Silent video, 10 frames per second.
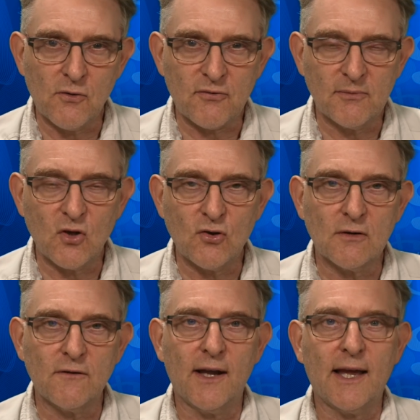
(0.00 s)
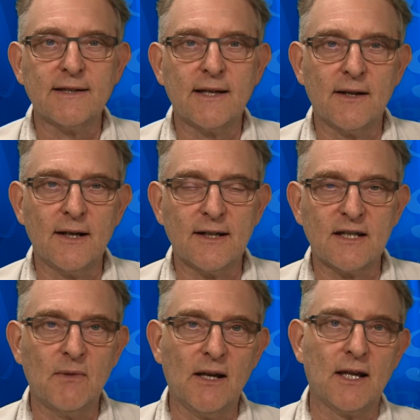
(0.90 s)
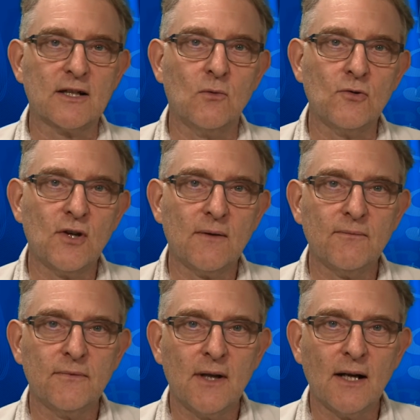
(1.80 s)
go to sites like CanStar to get the